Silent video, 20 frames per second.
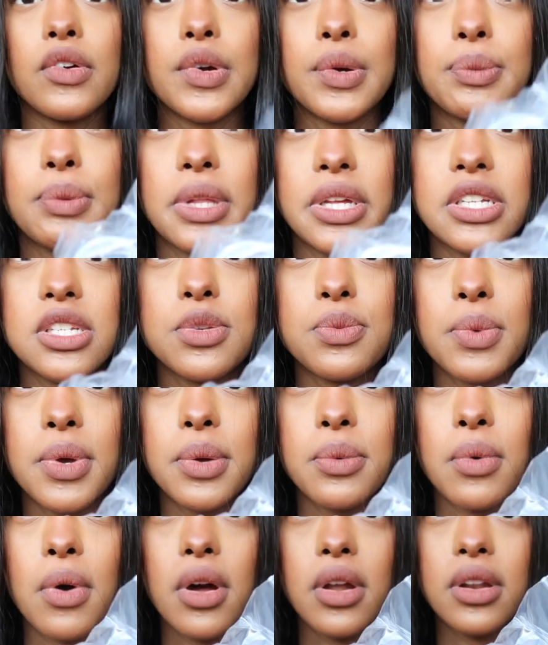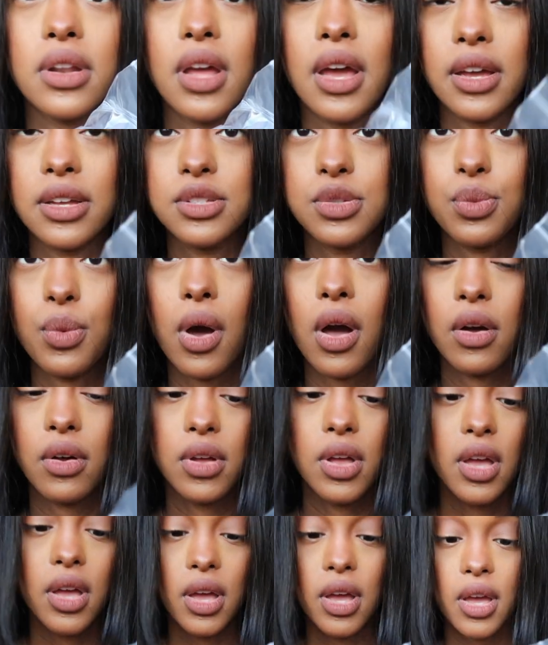a replacement one as well,
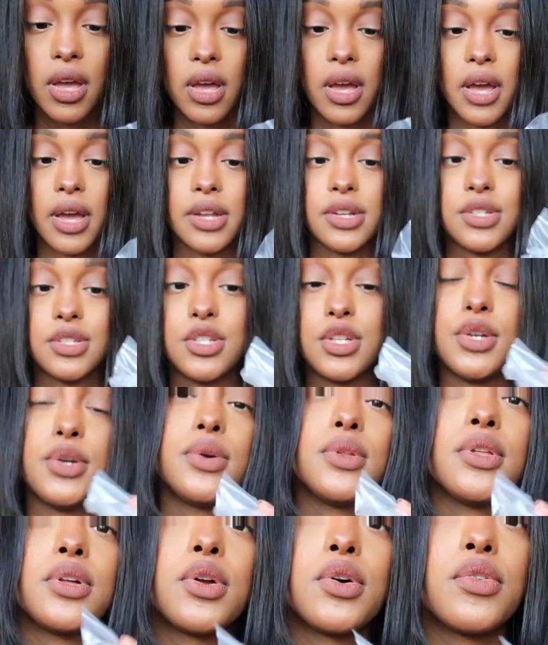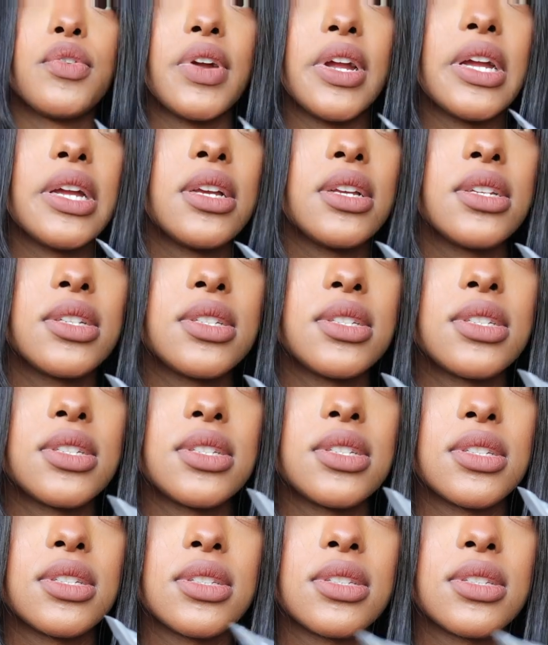and two little rings.